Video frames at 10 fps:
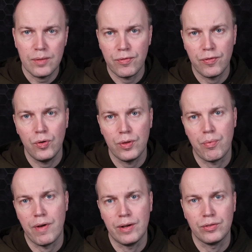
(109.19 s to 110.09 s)
for the
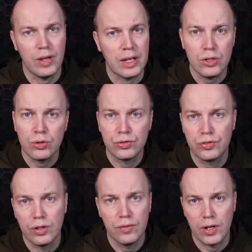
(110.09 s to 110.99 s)
browser in your
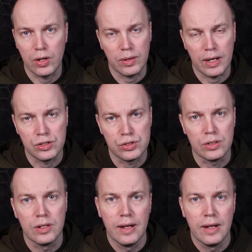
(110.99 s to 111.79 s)
server location,